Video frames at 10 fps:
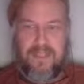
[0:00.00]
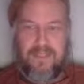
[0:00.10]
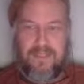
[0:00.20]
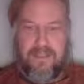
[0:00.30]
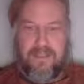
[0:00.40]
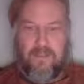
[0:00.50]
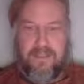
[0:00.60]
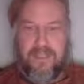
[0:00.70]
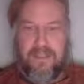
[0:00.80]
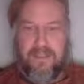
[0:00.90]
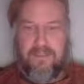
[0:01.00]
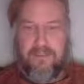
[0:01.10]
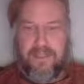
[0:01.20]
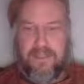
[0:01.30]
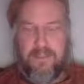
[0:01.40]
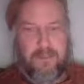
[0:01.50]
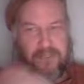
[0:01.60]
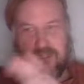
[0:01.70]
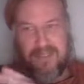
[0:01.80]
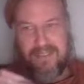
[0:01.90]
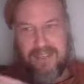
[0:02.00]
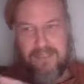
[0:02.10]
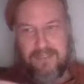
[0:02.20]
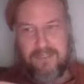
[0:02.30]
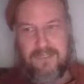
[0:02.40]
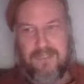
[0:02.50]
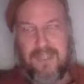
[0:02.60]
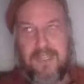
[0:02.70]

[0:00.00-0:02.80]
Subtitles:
working on really specific tasks.